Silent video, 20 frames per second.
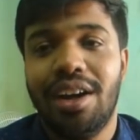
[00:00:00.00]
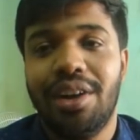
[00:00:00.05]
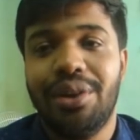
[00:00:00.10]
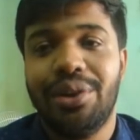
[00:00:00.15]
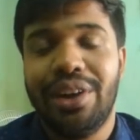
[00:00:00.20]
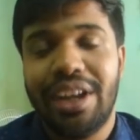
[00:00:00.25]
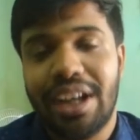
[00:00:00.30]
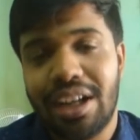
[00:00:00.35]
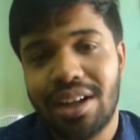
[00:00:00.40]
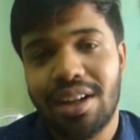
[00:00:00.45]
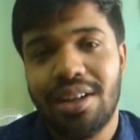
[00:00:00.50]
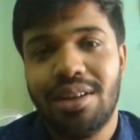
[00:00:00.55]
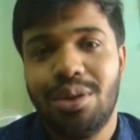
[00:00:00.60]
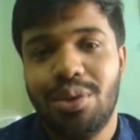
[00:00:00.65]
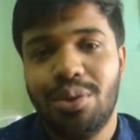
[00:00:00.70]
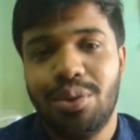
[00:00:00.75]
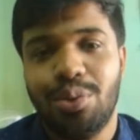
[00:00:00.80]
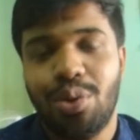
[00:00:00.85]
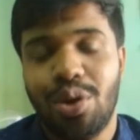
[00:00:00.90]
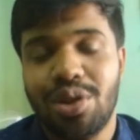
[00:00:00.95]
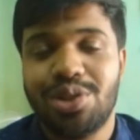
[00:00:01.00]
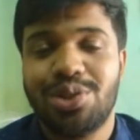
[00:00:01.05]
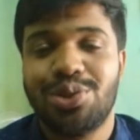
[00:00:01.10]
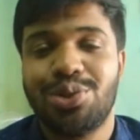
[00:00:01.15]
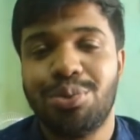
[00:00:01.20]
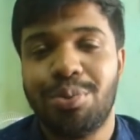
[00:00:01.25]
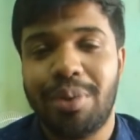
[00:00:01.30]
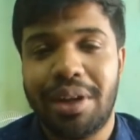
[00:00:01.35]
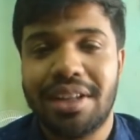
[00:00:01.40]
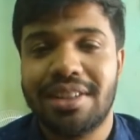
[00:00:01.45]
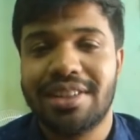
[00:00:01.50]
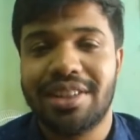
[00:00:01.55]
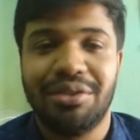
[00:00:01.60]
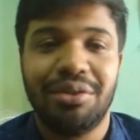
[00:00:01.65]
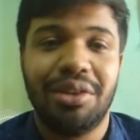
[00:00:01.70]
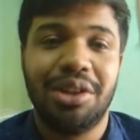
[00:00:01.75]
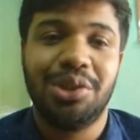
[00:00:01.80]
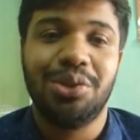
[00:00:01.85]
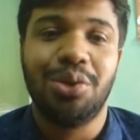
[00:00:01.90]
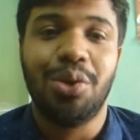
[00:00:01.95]
Rick wants to bring
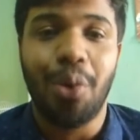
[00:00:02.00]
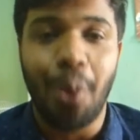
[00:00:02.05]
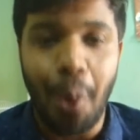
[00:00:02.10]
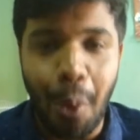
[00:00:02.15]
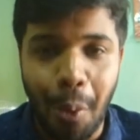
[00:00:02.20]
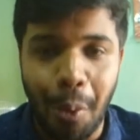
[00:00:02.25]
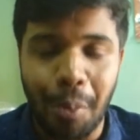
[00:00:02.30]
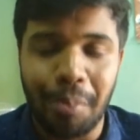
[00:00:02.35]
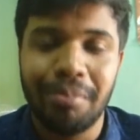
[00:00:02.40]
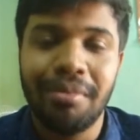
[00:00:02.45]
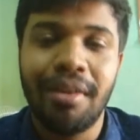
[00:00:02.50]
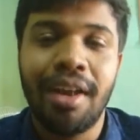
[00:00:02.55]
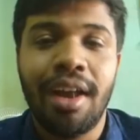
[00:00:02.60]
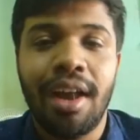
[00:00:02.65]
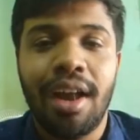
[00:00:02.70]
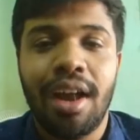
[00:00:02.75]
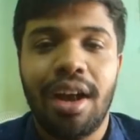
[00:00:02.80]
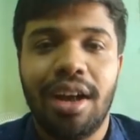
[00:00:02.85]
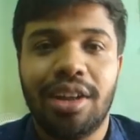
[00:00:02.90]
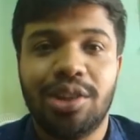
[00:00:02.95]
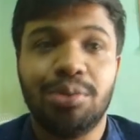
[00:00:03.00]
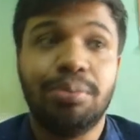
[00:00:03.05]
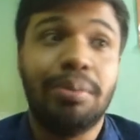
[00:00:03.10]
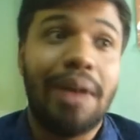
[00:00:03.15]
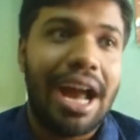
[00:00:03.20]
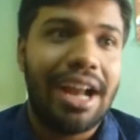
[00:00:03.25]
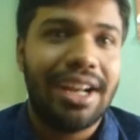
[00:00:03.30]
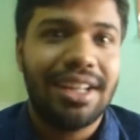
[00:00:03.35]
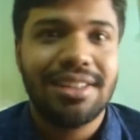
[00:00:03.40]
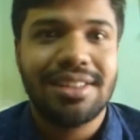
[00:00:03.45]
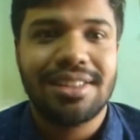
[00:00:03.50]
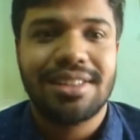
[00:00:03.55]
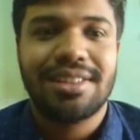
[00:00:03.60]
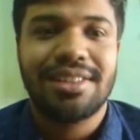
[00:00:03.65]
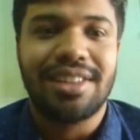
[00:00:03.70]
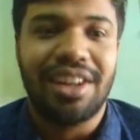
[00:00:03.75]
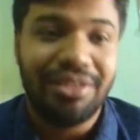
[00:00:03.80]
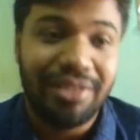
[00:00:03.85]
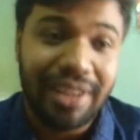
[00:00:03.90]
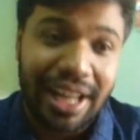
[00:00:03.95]
someone to home to marry and
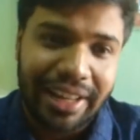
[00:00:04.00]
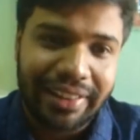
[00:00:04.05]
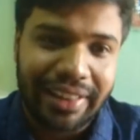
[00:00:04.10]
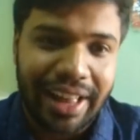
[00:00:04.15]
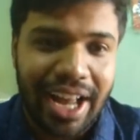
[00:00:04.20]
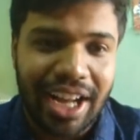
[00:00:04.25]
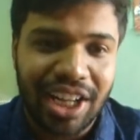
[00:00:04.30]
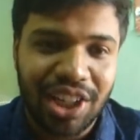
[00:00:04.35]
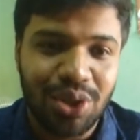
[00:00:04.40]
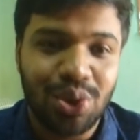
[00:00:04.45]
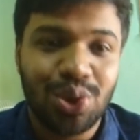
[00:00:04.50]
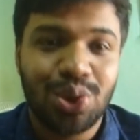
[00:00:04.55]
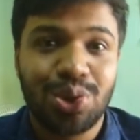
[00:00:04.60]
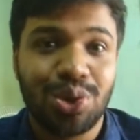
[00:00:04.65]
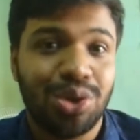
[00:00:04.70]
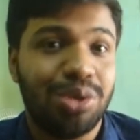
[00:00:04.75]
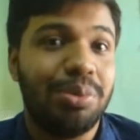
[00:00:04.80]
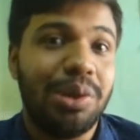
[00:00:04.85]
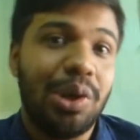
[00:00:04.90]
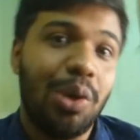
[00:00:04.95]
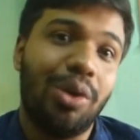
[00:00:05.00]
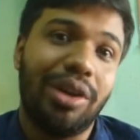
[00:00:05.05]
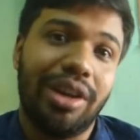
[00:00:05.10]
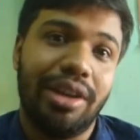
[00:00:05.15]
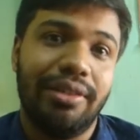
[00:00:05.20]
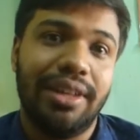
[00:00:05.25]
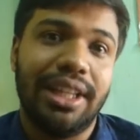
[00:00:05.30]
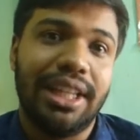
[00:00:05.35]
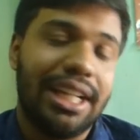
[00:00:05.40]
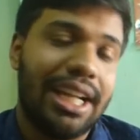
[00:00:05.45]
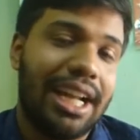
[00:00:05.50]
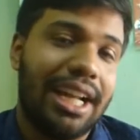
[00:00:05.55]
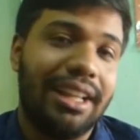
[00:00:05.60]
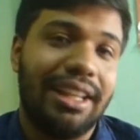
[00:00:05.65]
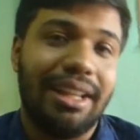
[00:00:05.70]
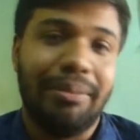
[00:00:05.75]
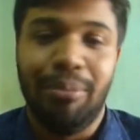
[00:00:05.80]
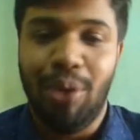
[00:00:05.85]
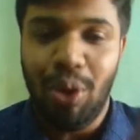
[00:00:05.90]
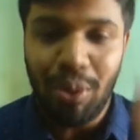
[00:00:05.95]
stuff like that, you should be okay with it. And
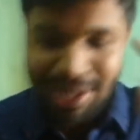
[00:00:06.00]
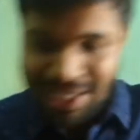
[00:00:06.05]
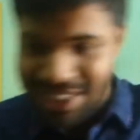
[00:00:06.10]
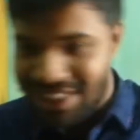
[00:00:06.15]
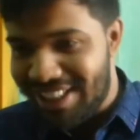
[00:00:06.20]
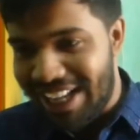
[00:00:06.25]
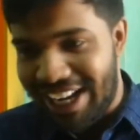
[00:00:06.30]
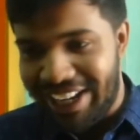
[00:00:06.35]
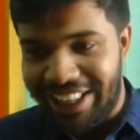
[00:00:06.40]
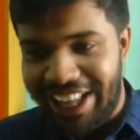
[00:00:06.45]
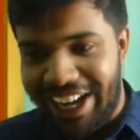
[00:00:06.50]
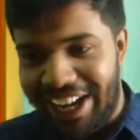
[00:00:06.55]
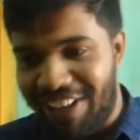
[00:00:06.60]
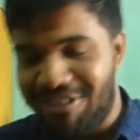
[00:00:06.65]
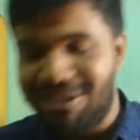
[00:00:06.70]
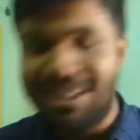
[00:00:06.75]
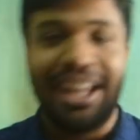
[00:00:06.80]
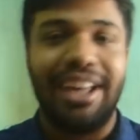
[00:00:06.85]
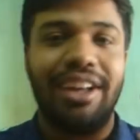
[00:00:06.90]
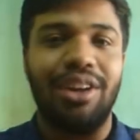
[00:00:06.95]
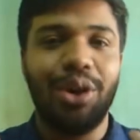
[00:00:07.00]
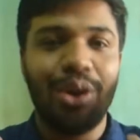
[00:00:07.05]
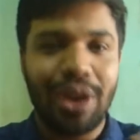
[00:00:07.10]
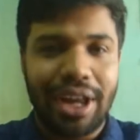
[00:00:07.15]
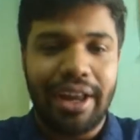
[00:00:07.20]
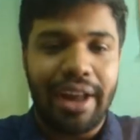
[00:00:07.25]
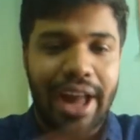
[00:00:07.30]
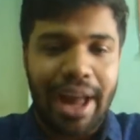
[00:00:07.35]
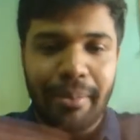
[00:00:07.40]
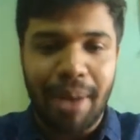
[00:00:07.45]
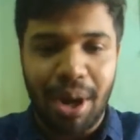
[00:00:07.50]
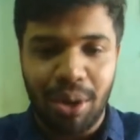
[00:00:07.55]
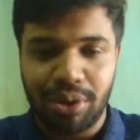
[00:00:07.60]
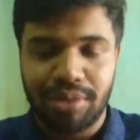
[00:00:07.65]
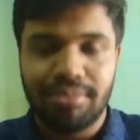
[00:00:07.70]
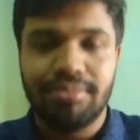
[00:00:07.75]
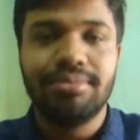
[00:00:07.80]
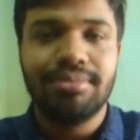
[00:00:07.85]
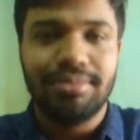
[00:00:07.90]
the moment he said that, I was like, okay, I'm out.